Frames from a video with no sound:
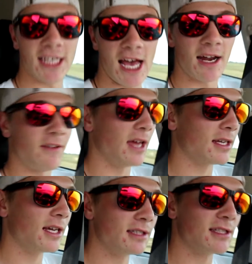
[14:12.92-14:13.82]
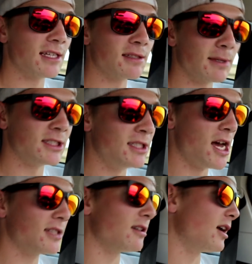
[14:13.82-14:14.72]
see out of it, because it has so much
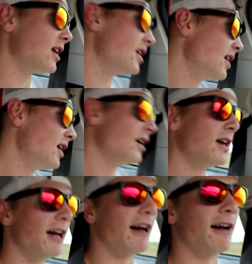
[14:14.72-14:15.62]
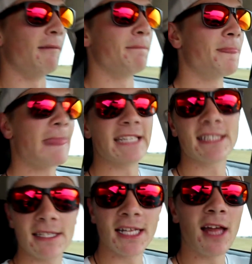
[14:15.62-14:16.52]
dust on it.
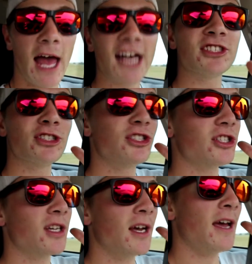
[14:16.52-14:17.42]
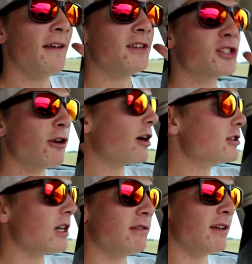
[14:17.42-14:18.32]
The hazards, the
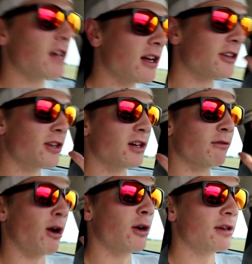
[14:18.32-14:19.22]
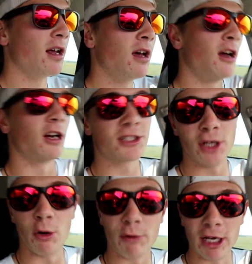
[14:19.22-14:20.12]
struggles of living on a dirt road are
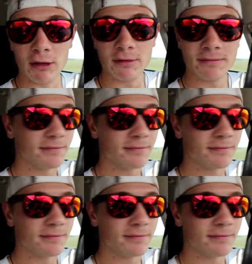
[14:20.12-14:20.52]
so real.